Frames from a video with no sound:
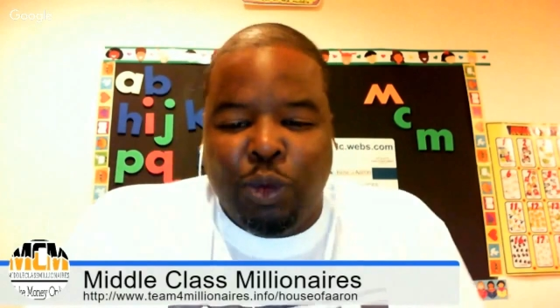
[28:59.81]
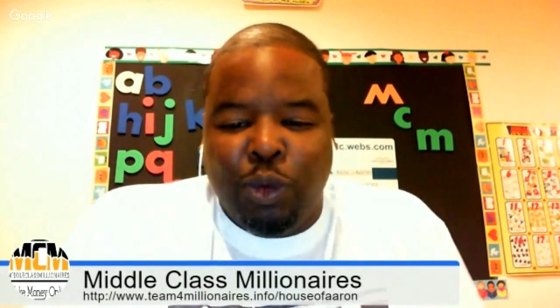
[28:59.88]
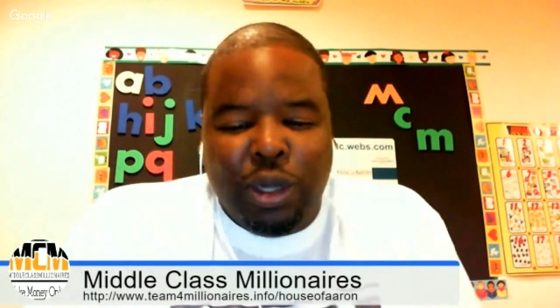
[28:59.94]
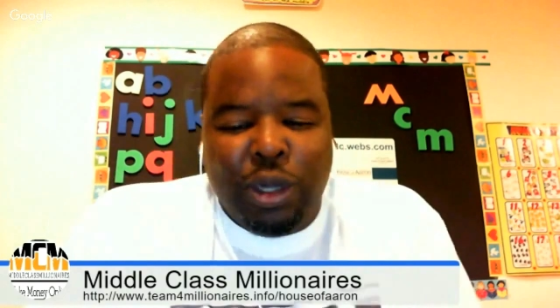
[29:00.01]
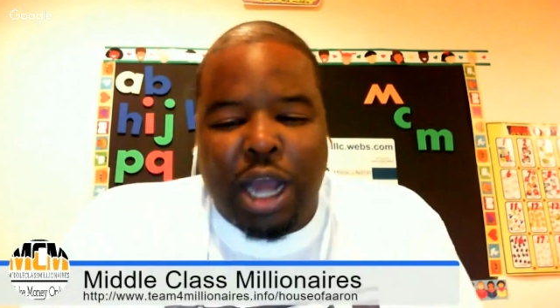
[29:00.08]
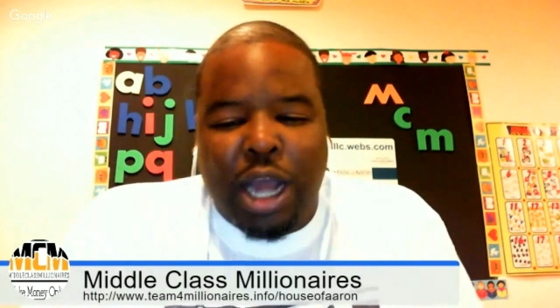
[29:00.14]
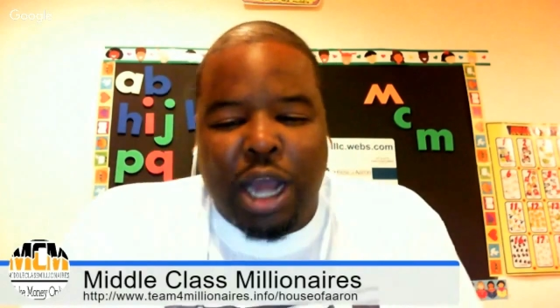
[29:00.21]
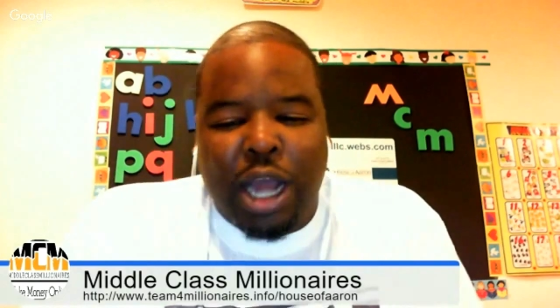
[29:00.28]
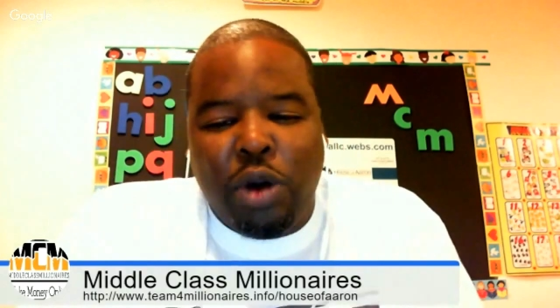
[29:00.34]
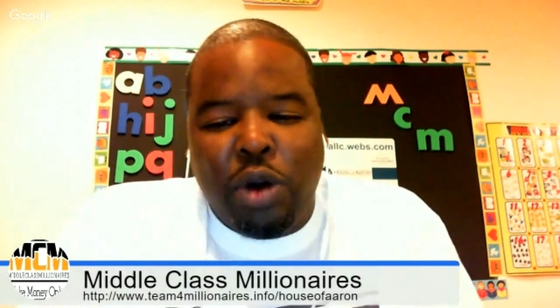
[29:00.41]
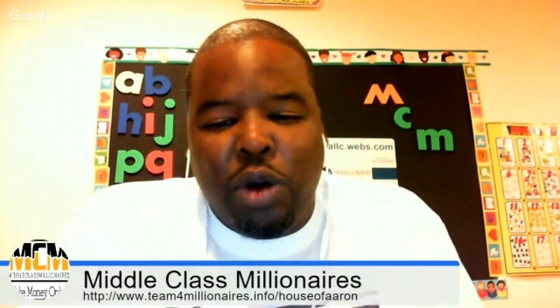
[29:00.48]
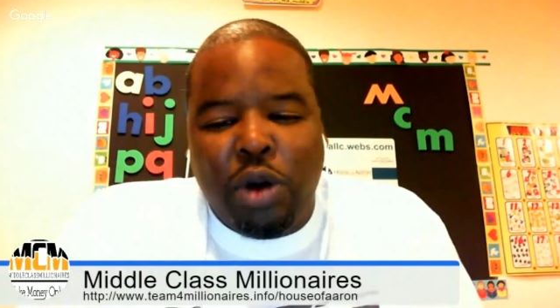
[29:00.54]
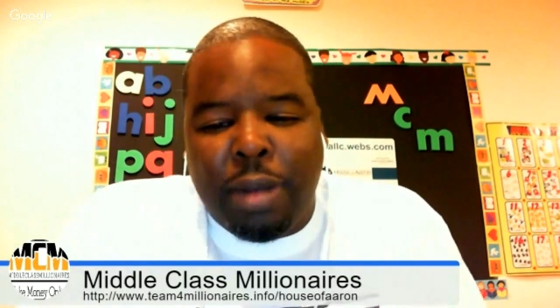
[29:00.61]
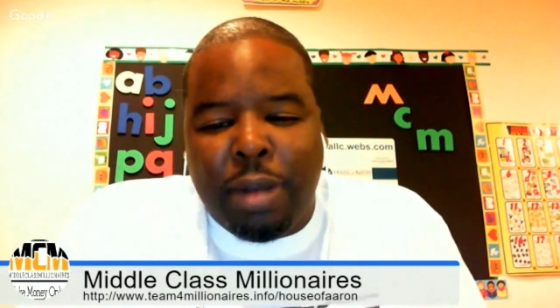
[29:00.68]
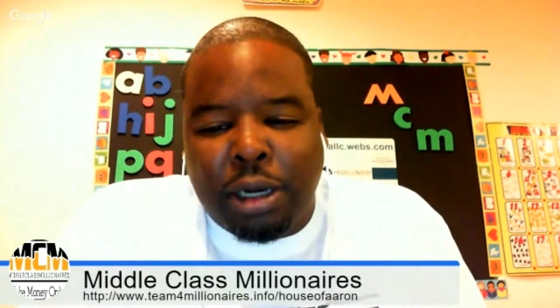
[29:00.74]
We're not
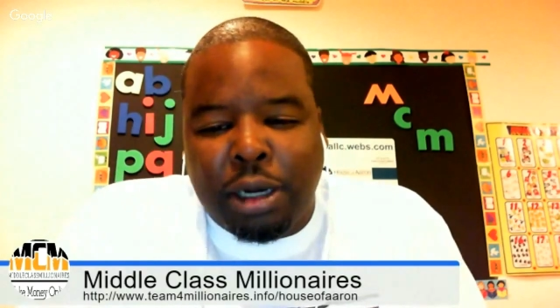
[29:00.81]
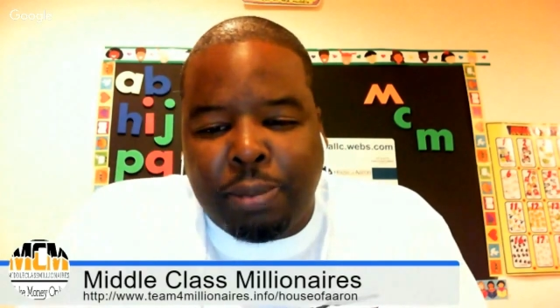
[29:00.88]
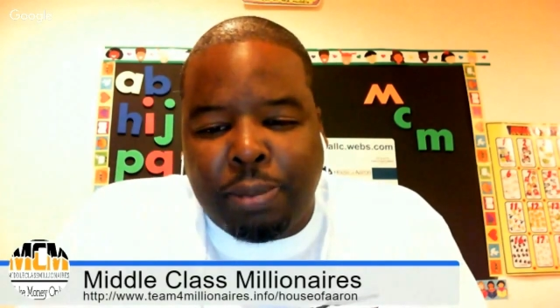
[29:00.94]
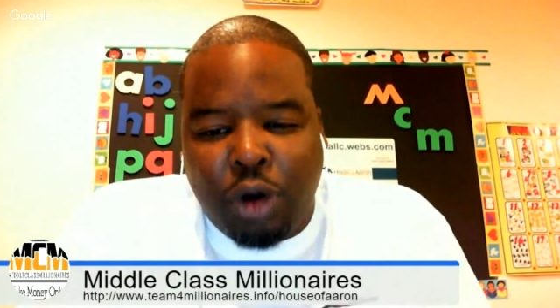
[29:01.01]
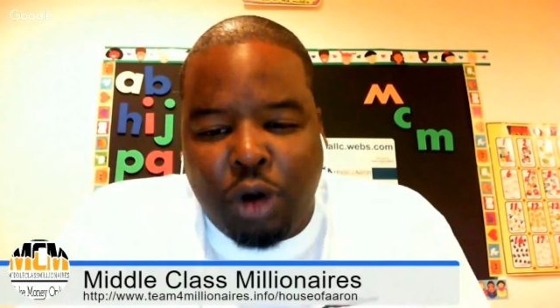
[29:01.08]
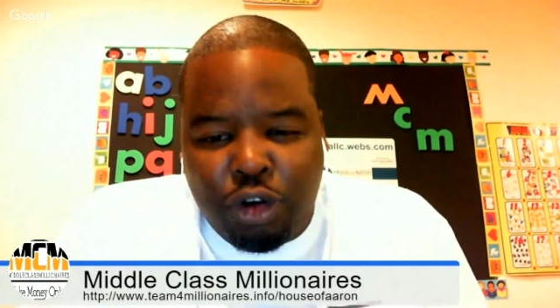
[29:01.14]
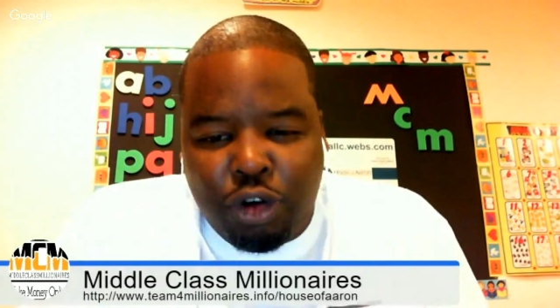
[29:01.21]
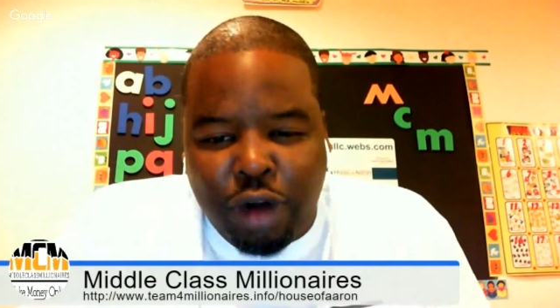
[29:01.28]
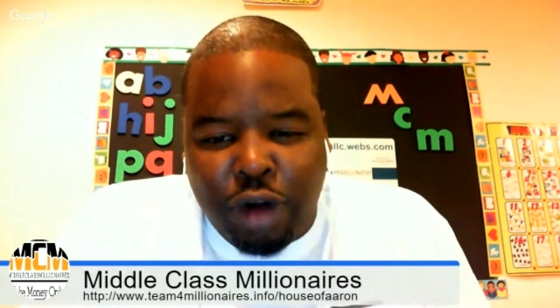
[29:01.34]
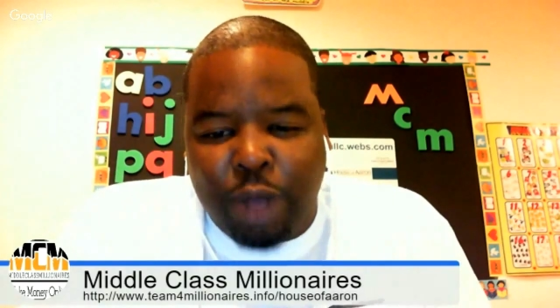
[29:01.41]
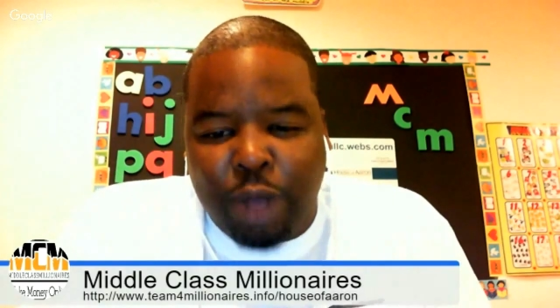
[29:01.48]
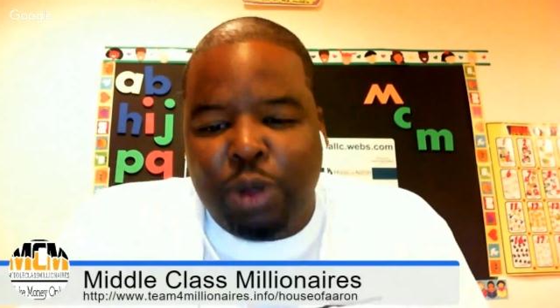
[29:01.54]
worried about the program.